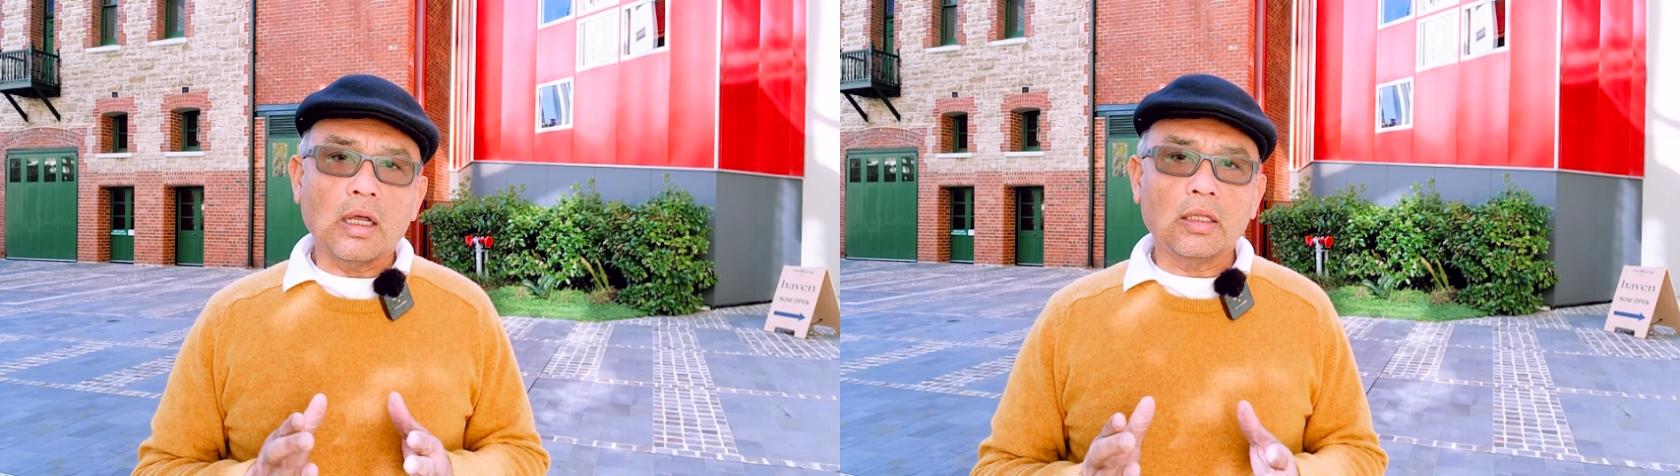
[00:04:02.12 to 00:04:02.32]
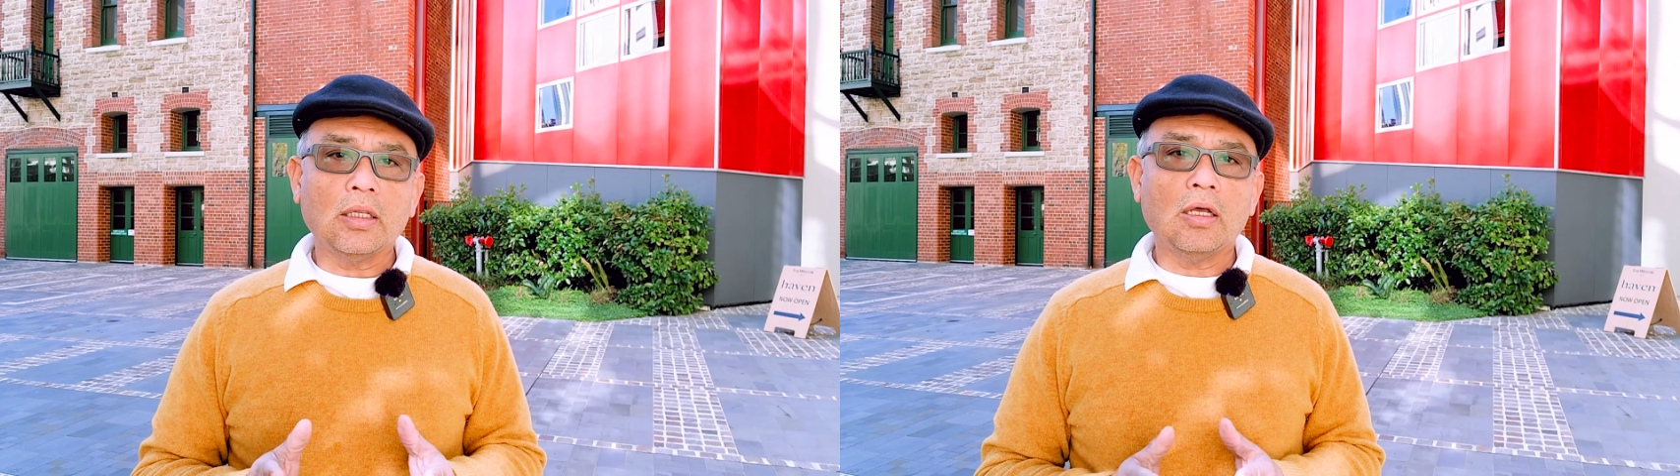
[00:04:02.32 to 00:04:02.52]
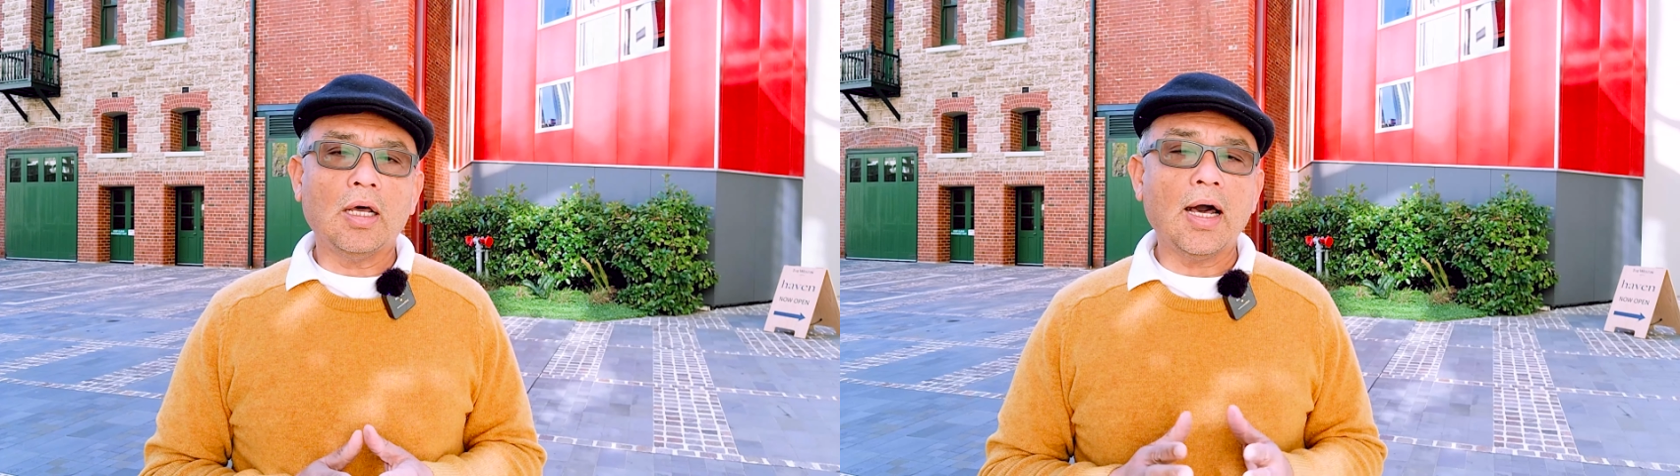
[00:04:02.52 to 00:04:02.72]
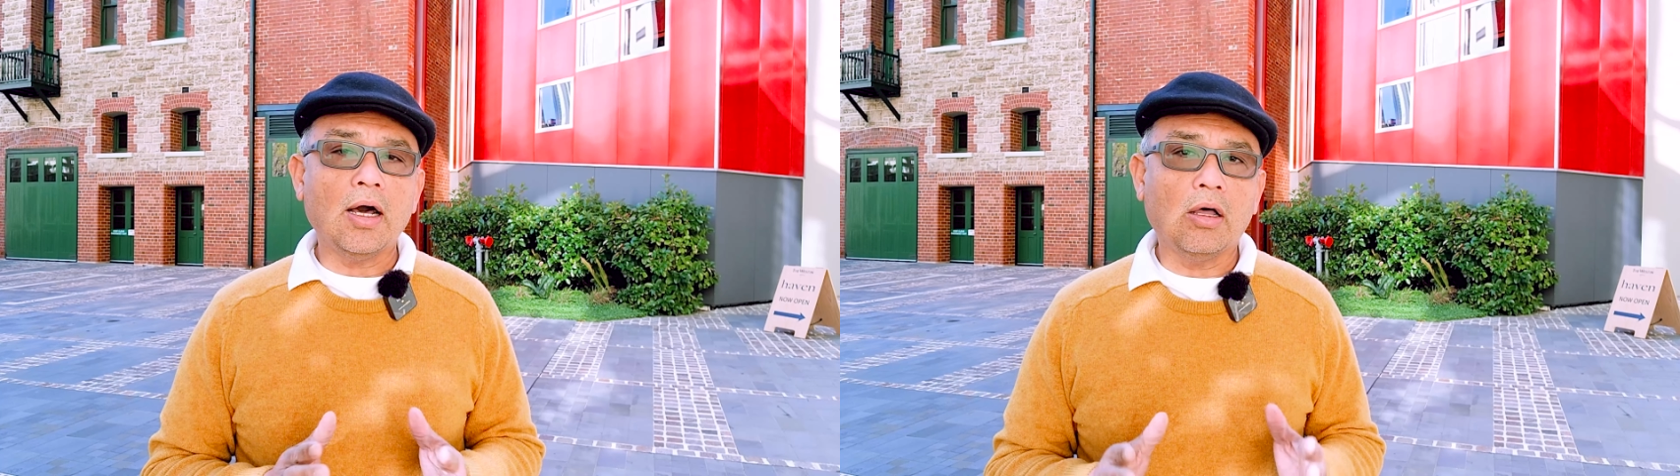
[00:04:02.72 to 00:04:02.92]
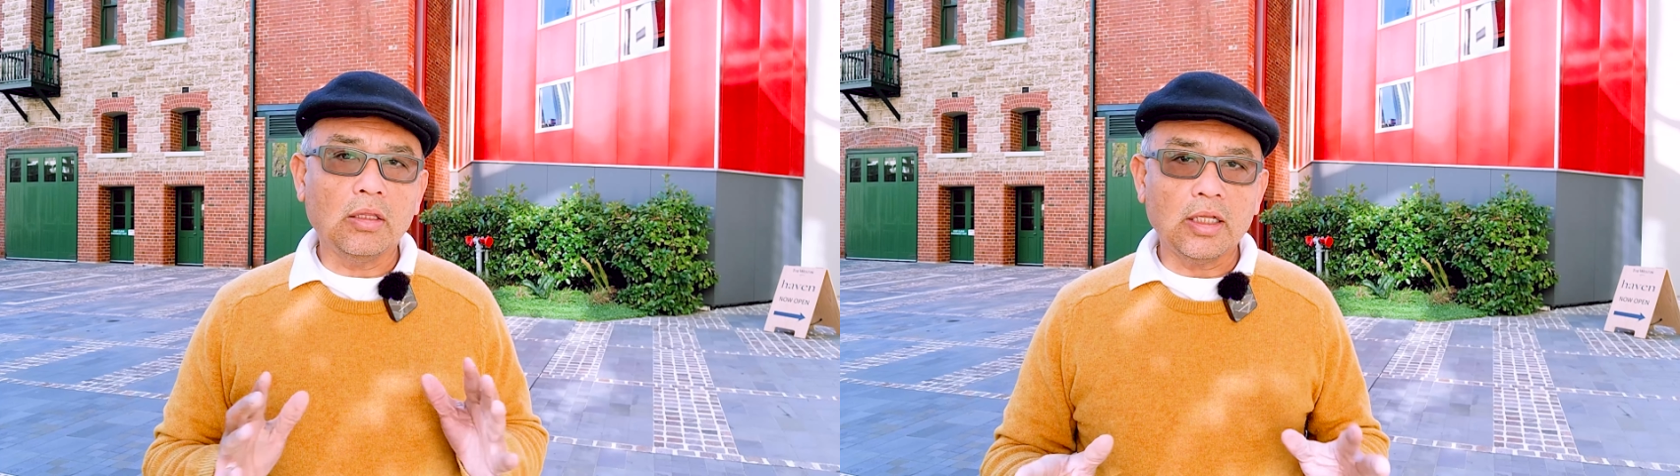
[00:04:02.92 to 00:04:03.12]
are
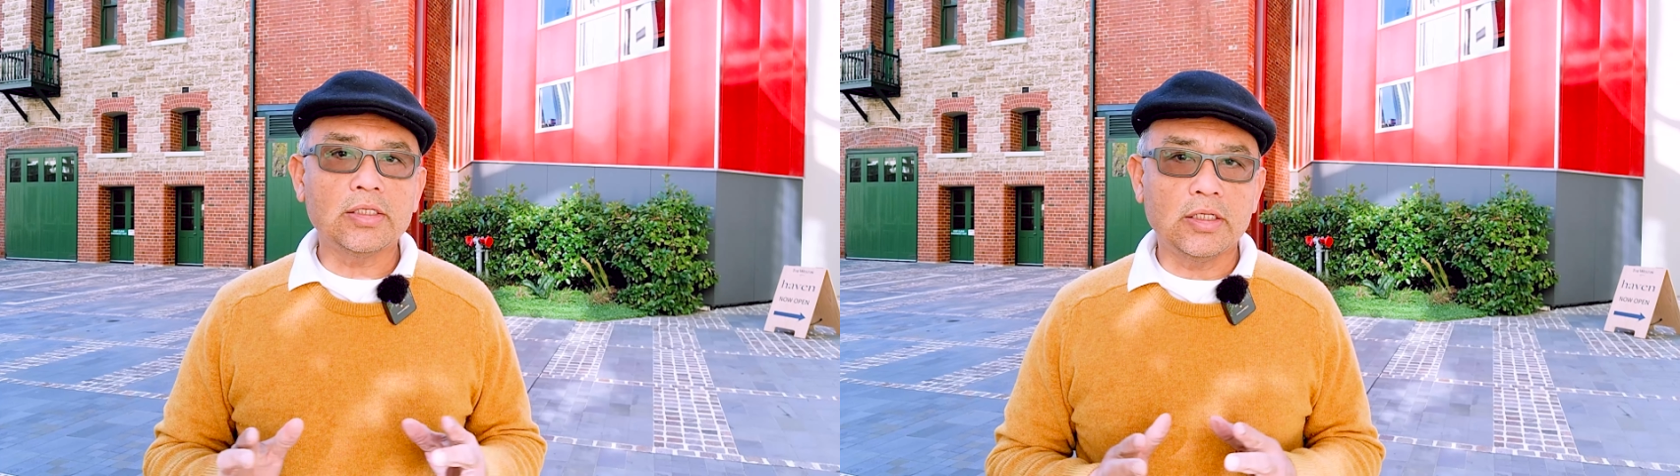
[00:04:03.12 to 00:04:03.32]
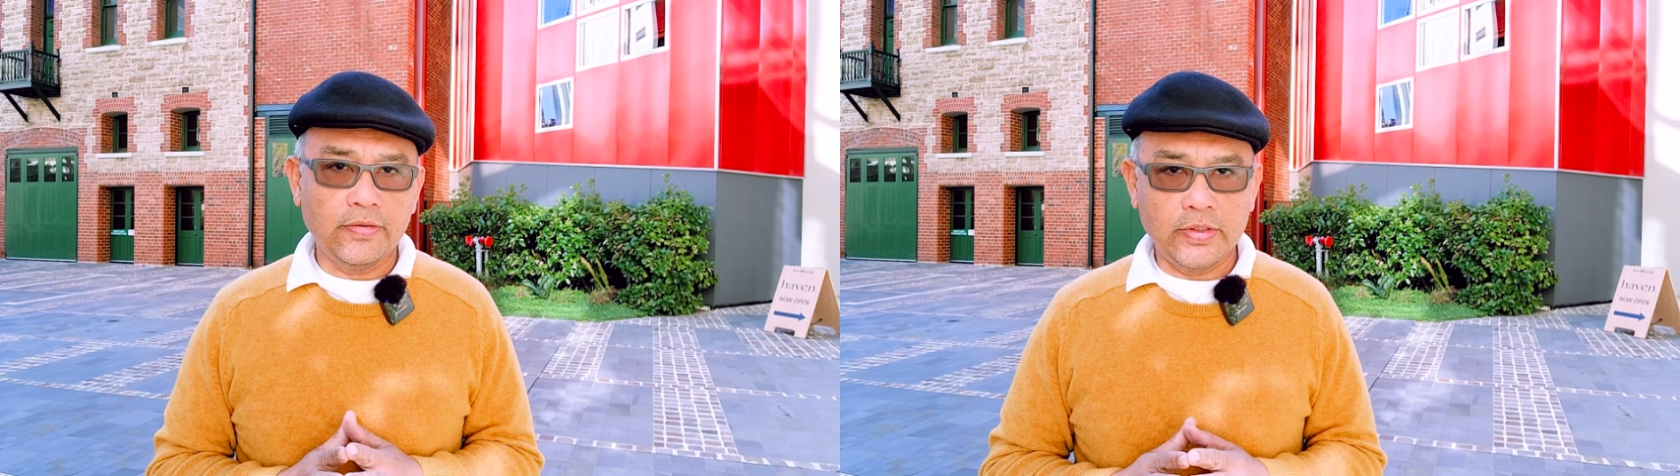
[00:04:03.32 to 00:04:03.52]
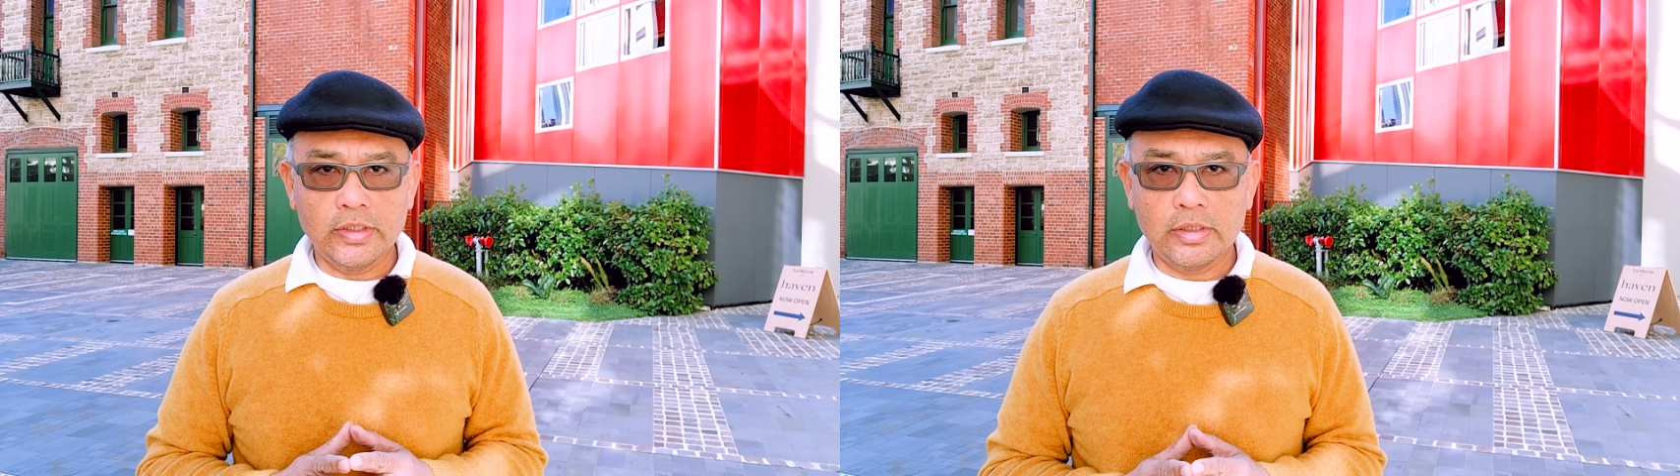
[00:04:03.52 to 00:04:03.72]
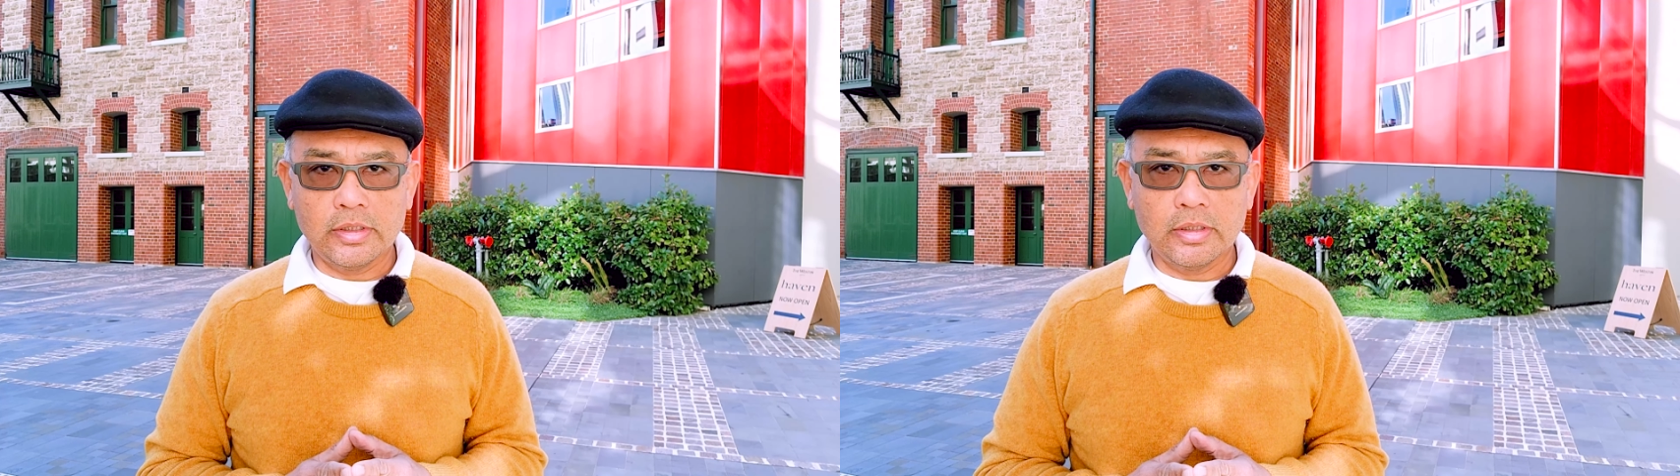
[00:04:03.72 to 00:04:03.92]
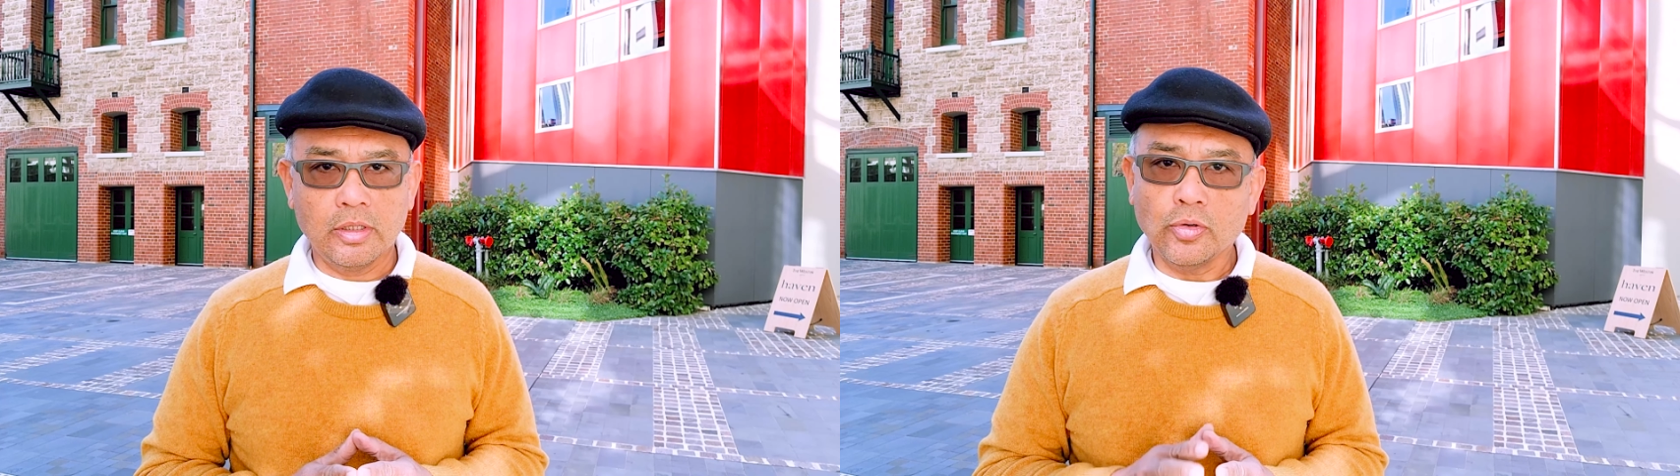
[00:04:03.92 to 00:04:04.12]
Allah's servants